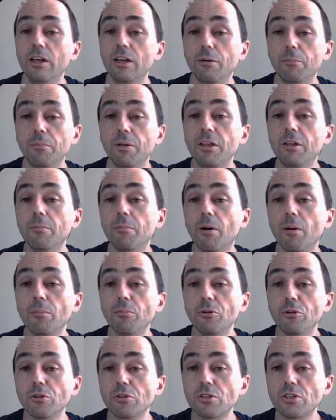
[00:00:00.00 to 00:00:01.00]
minimum
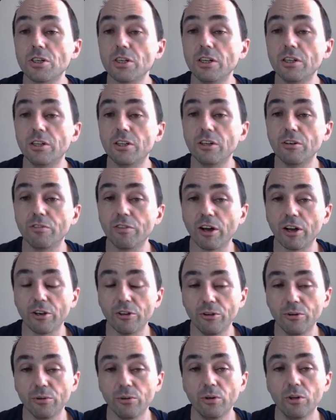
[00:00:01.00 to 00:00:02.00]
utility
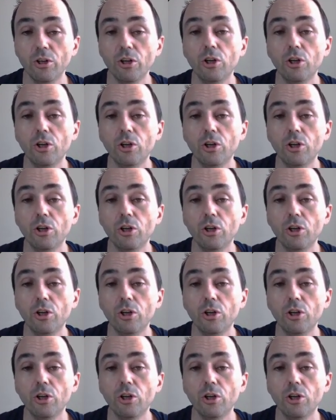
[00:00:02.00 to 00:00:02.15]
value